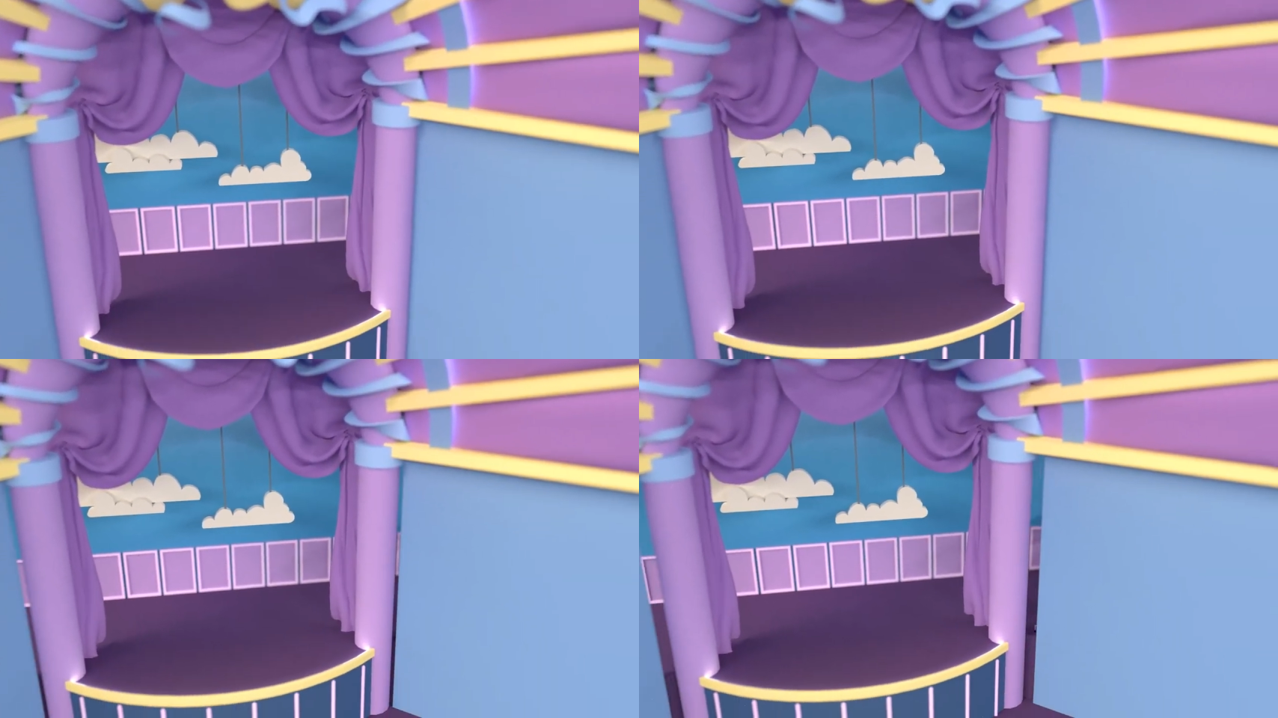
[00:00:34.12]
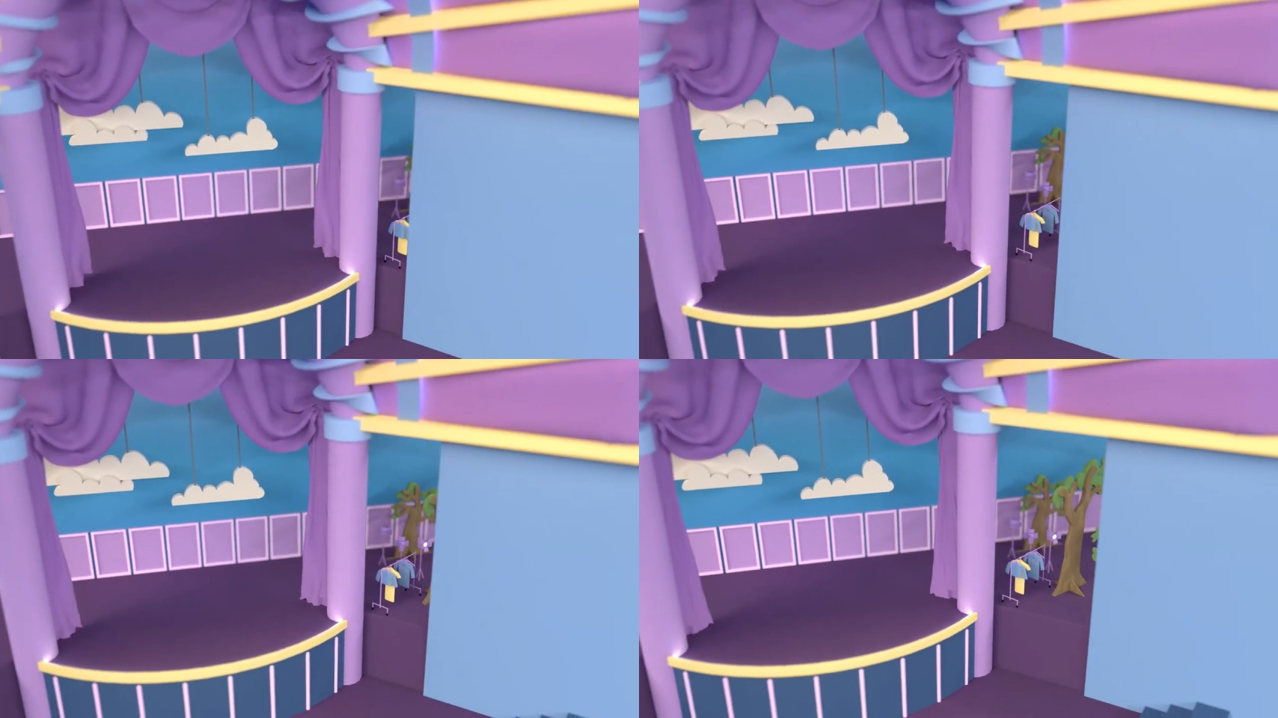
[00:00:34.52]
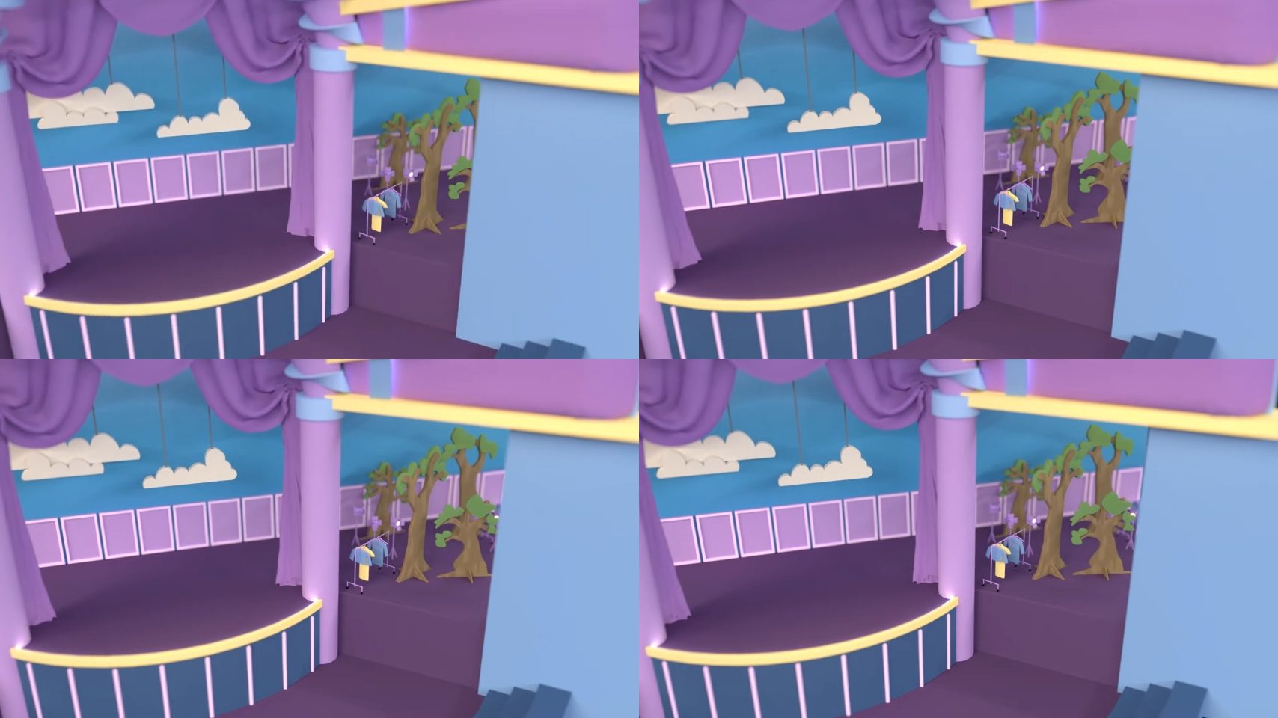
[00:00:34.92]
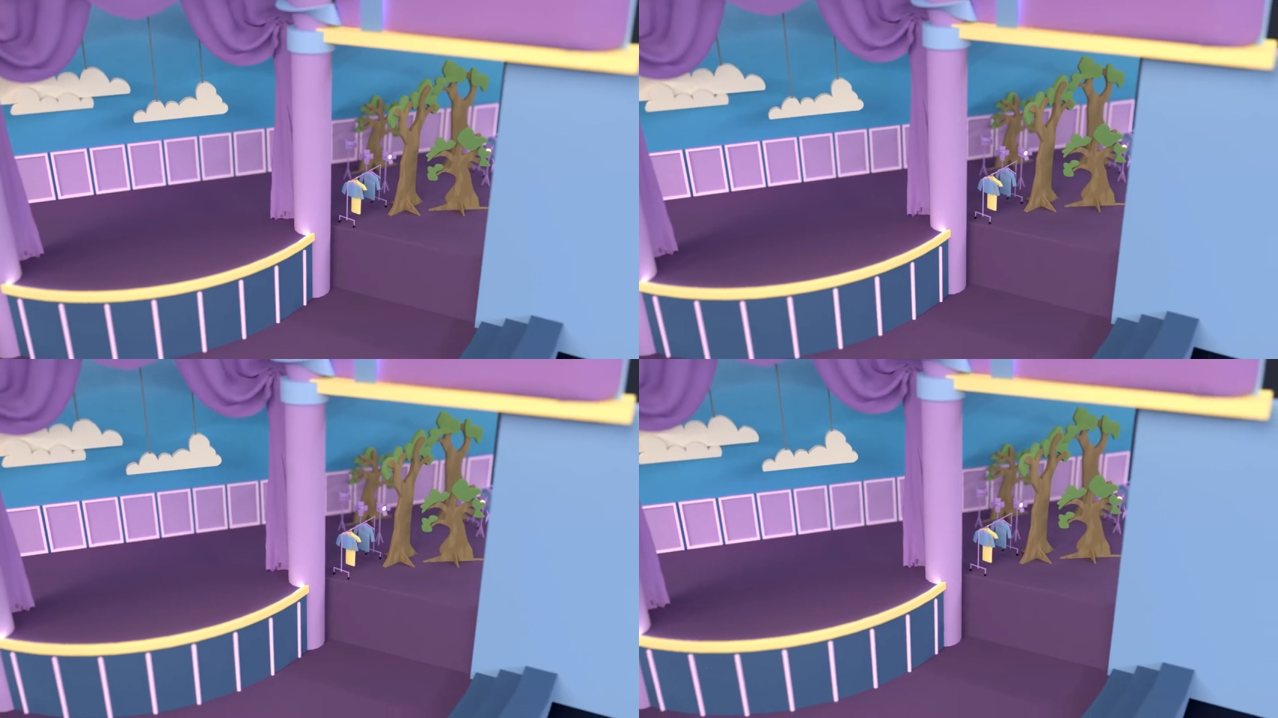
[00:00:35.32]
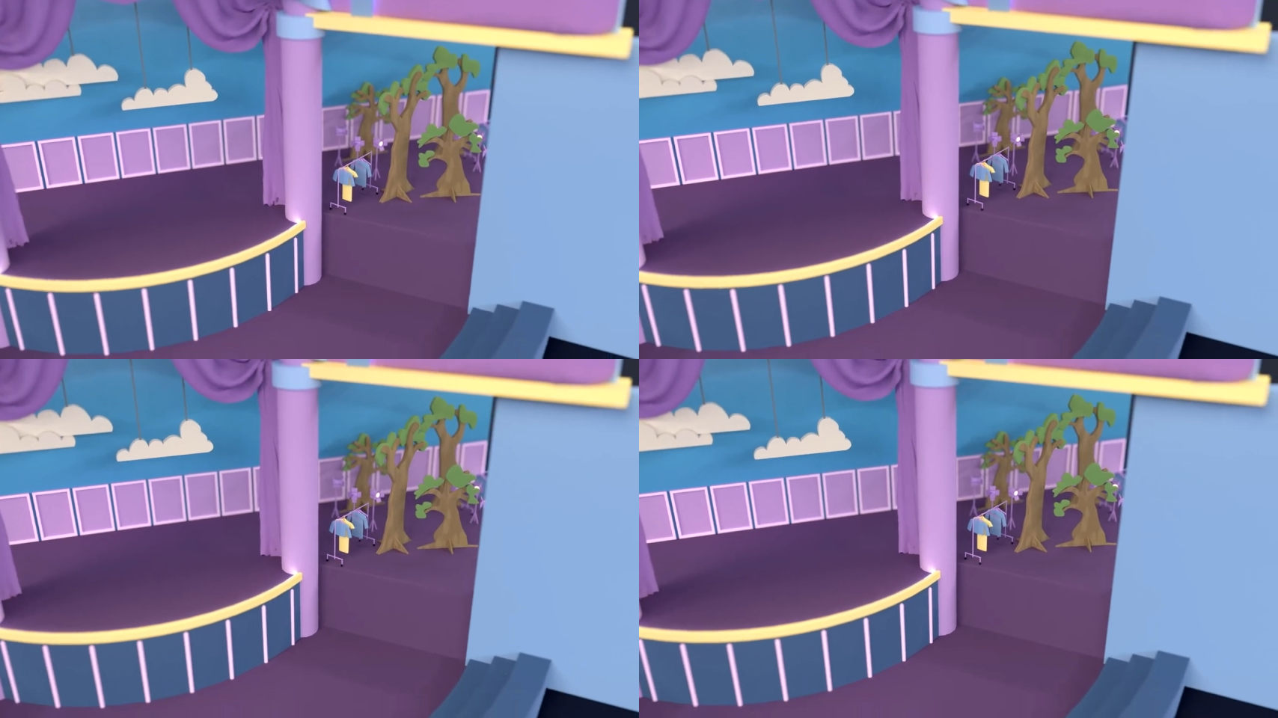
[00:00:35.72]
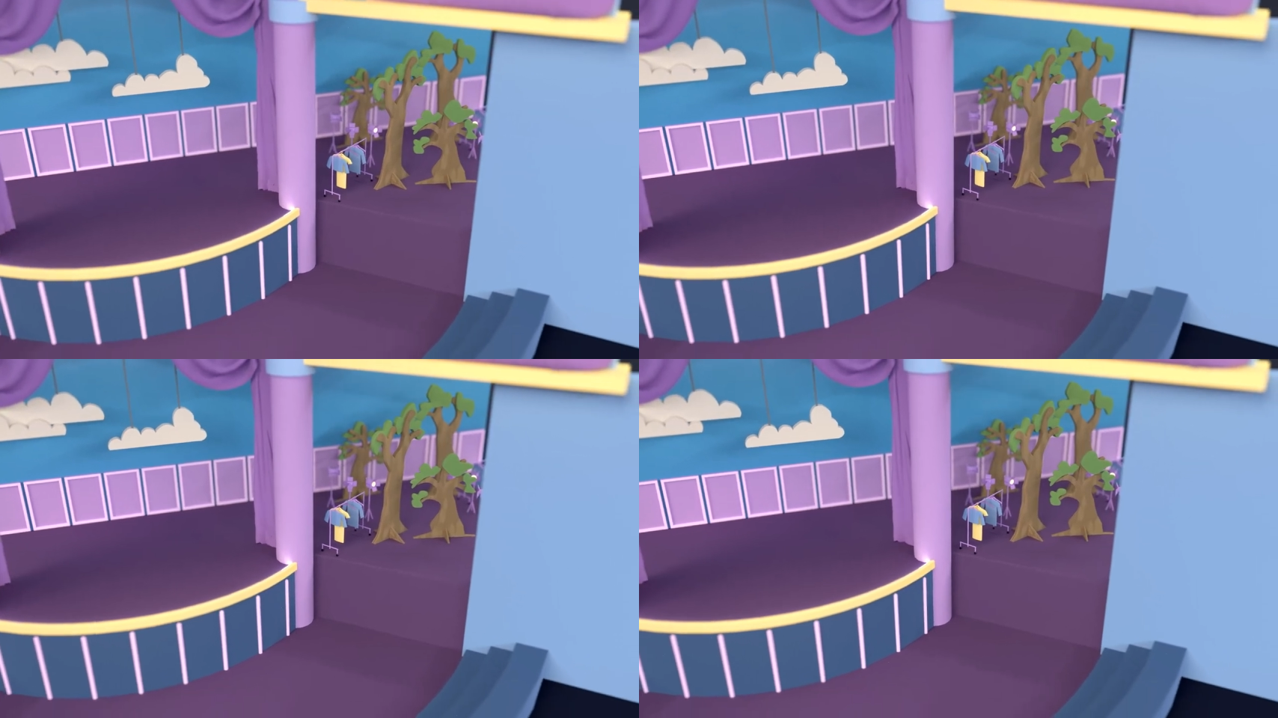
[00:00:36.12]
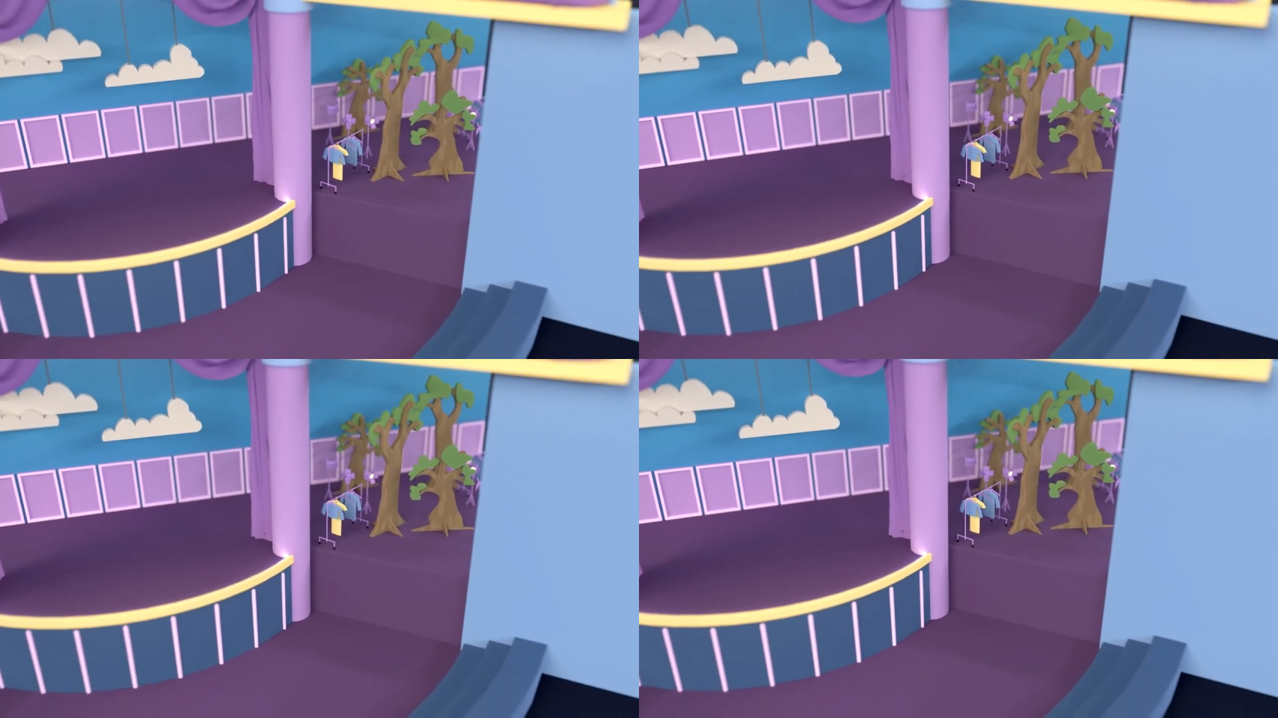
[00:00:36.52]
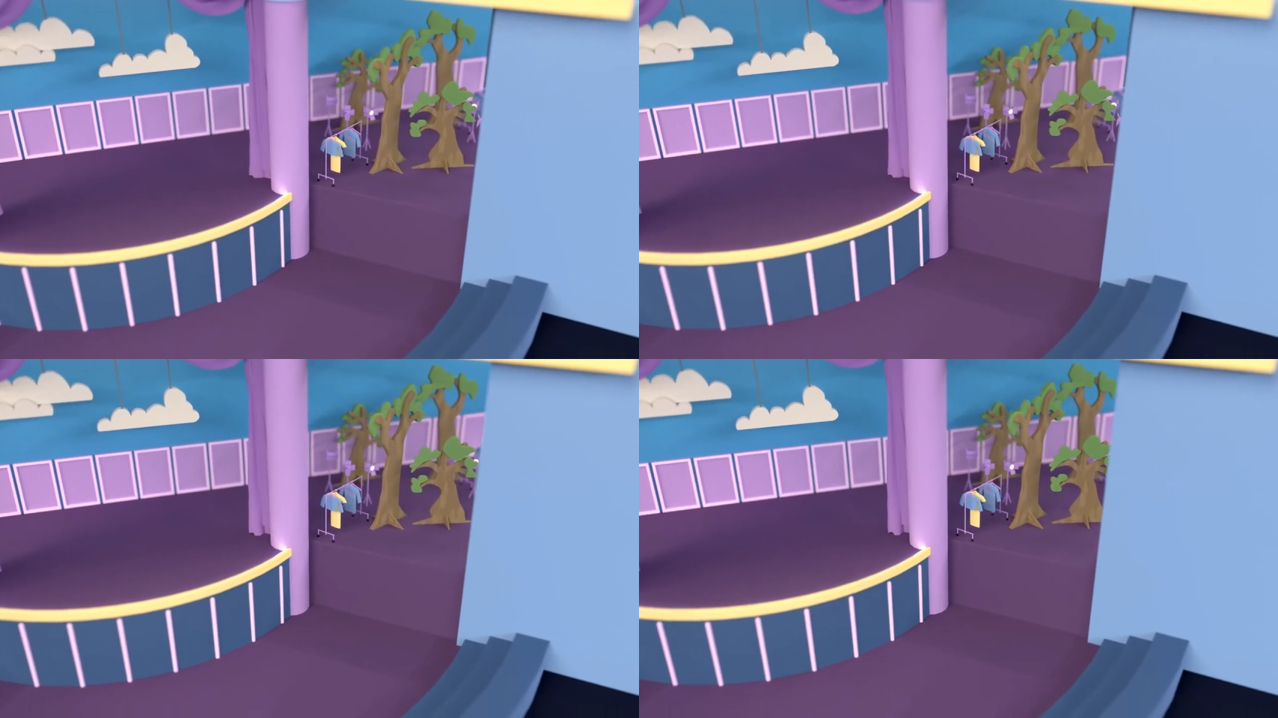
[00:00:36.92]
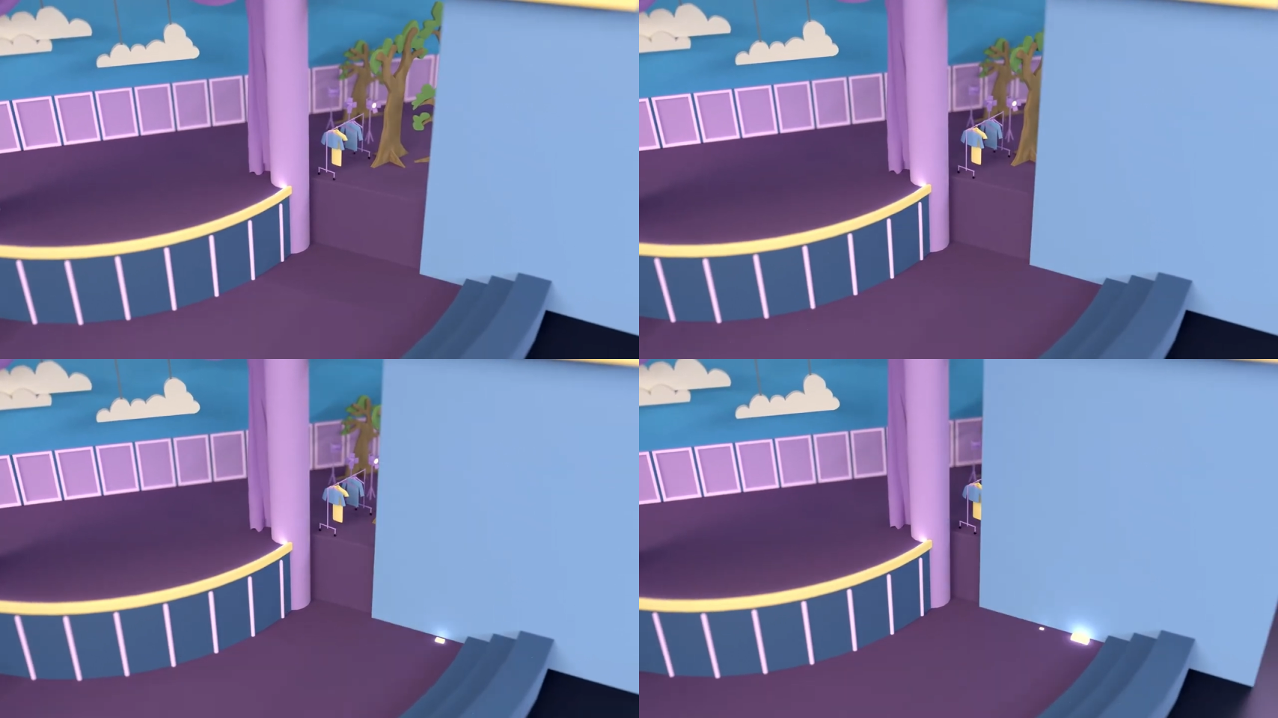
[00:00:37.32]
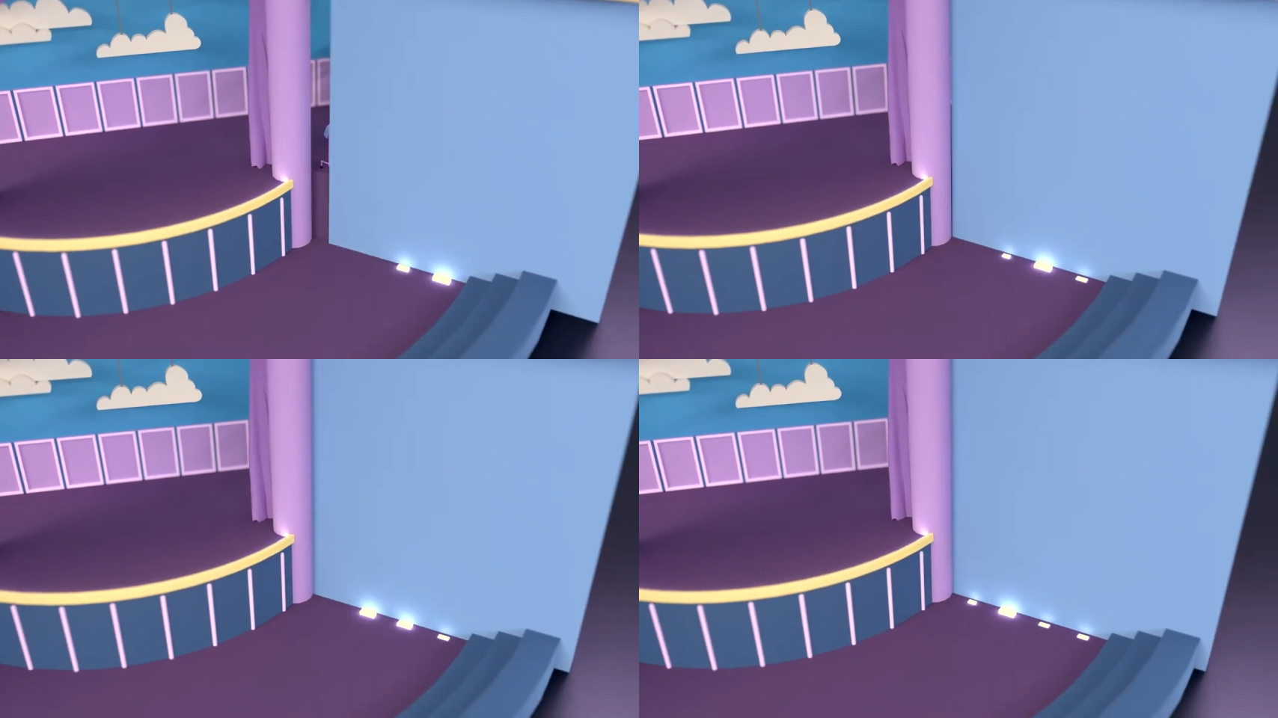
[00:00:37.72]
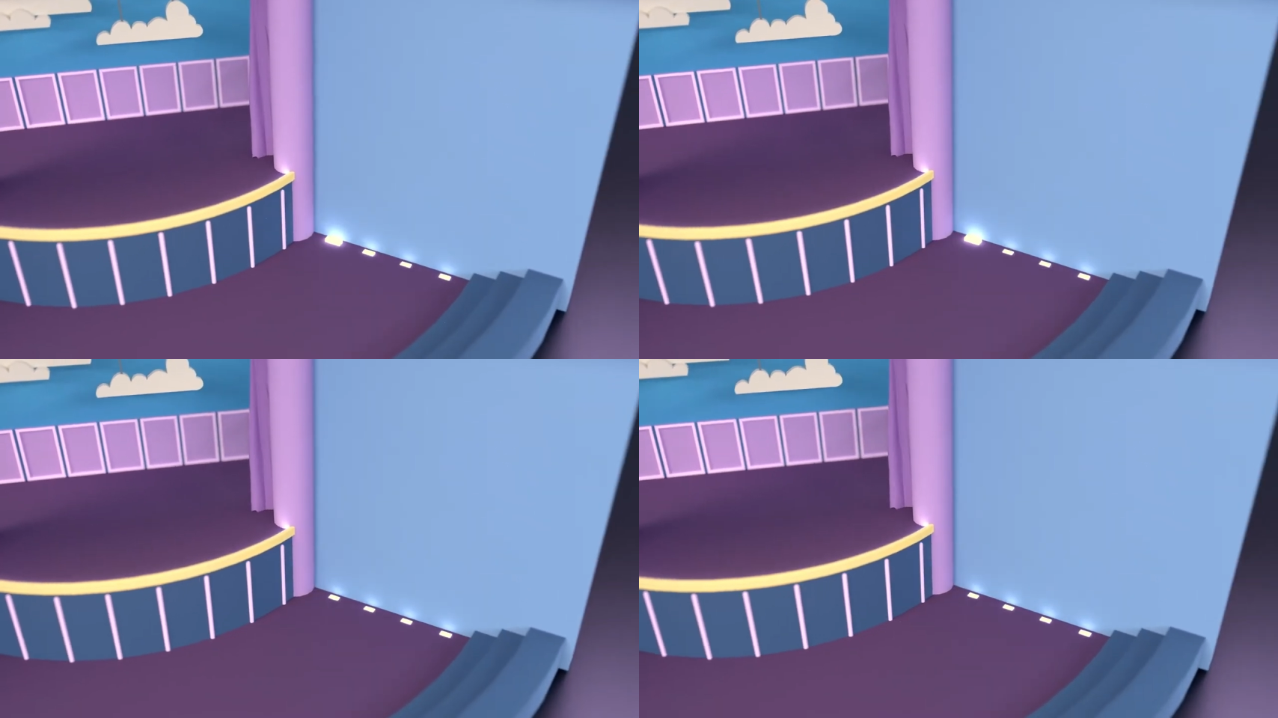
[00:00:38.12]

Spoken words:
[unreadable: no face in view]